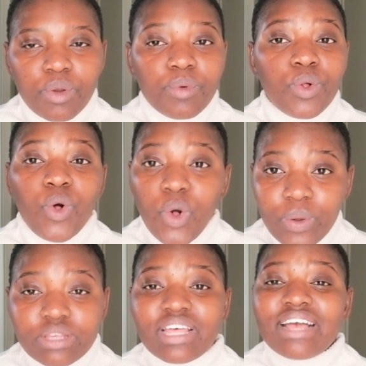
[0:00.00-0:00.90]
we will
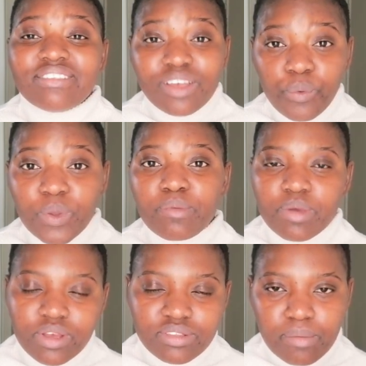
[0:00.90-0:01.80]
always i say we
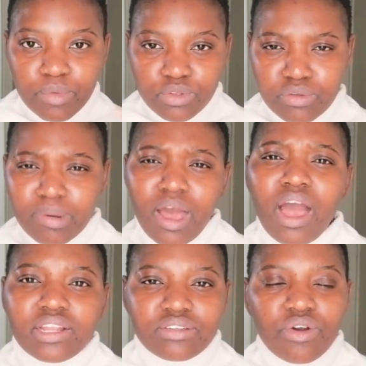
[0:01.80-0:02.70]
because i'm also
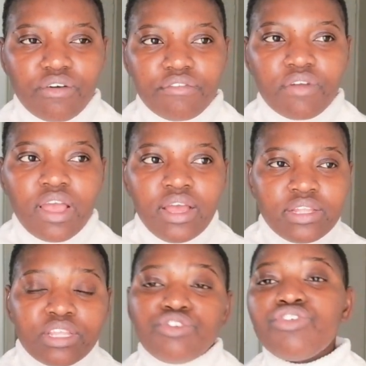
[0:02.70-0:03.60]
part of
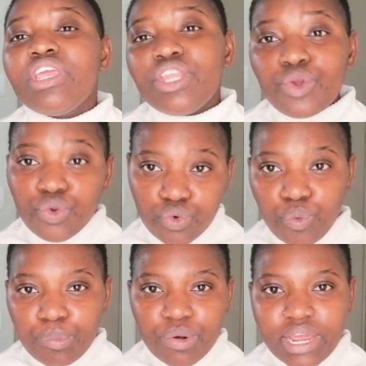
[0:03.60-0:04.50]
the training
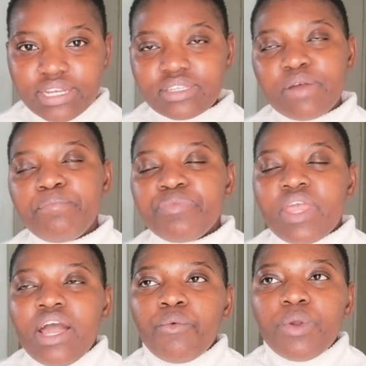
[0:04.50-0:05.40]
group right
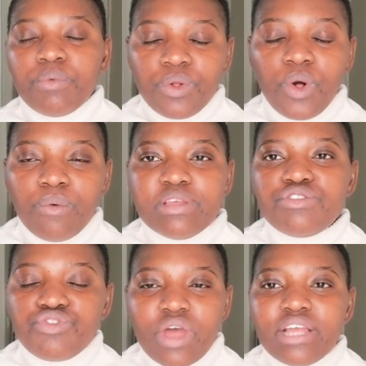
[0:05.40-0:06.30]
we will
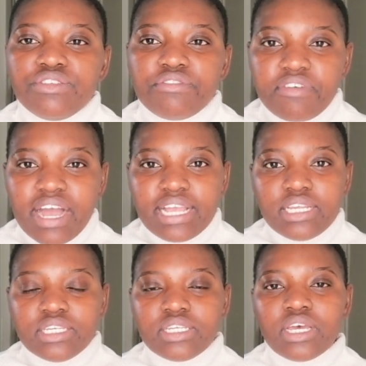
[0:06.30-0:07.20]
always try to
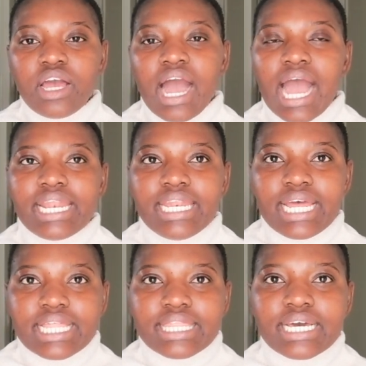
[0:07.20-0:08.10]
find
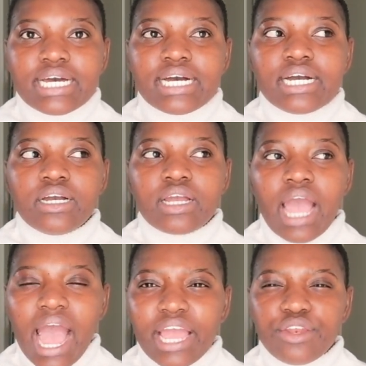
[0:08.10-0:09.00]
another
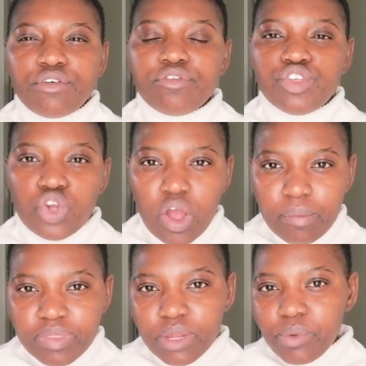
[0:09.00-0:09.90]
kind of
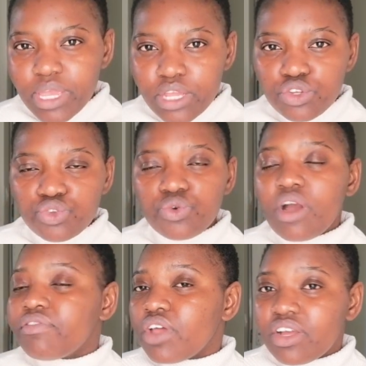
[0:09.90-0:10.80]
job that we can do
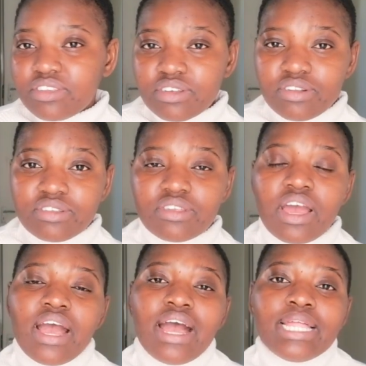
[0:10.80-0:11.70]
after articles
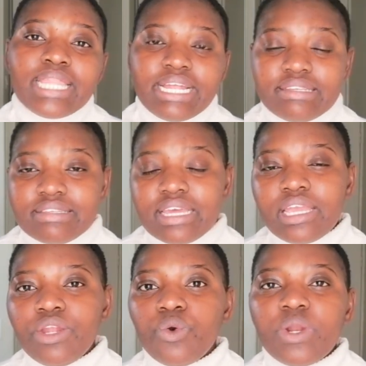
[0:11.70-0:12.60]
than stay
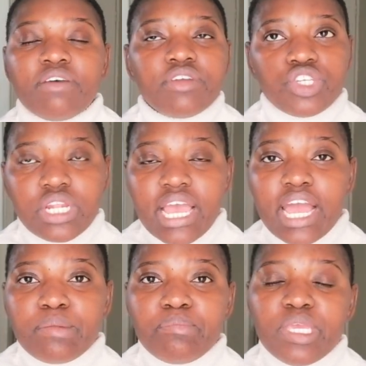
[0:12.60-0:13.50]
in audit. I've actually
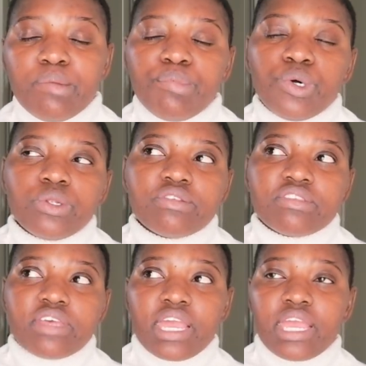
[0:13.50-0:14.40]
had people
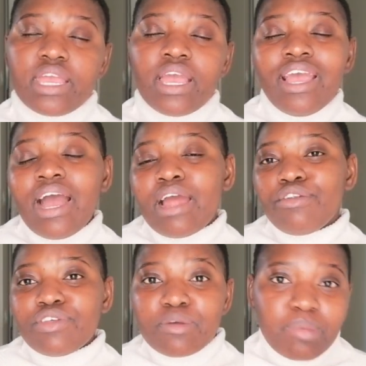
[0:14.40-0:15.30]
say,
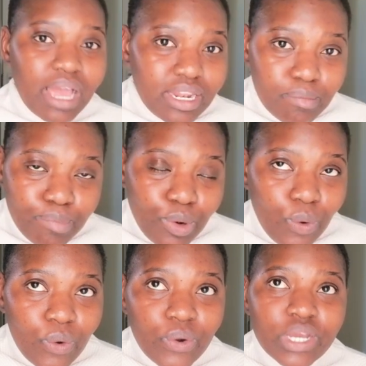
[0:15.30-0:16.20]
I'd rather be
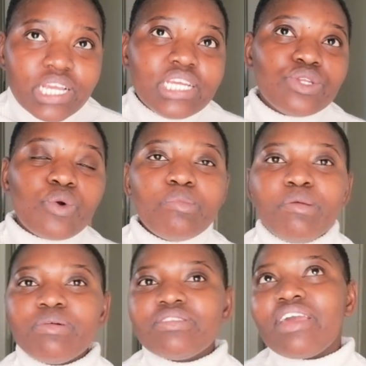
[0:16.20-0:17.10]
unemployed, or
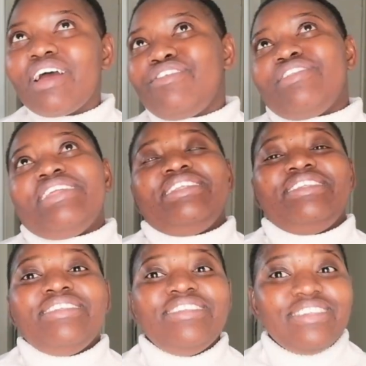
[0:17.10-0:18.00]
people say, I'd rather
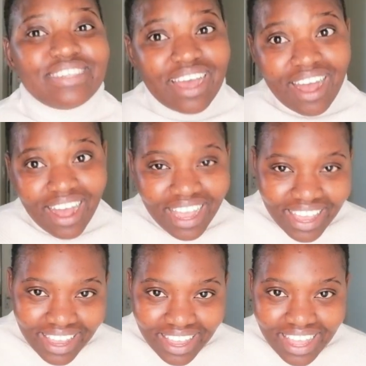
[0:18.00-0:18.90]

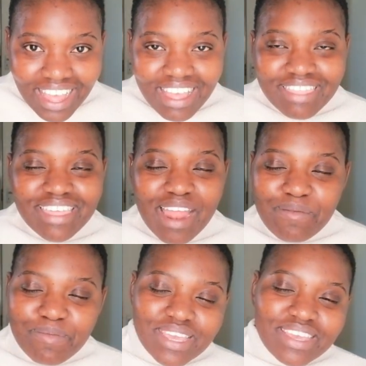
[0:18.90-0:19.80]
die
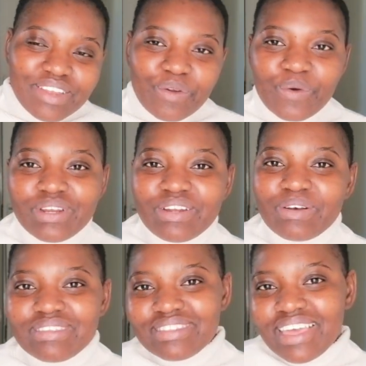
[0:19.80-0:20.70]
than be in audit
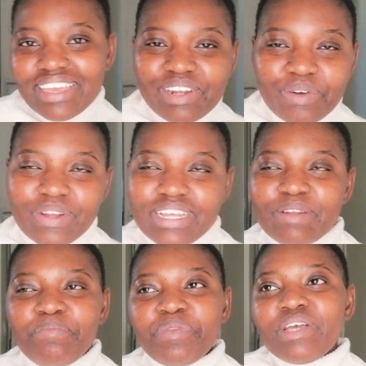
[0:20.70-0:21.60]
or stay in
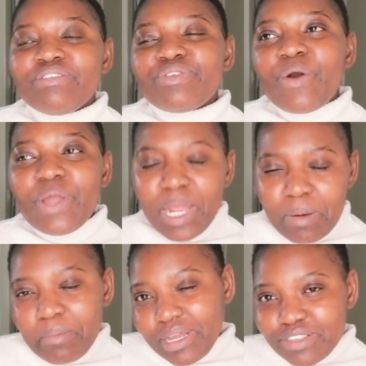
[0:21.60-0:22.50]
audit. So
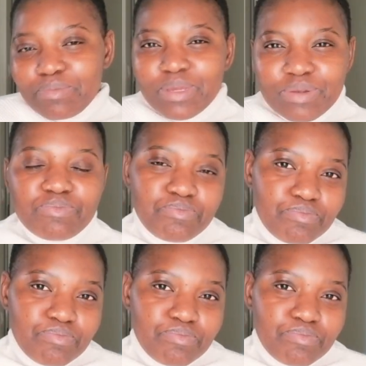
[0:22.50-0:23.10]
it must be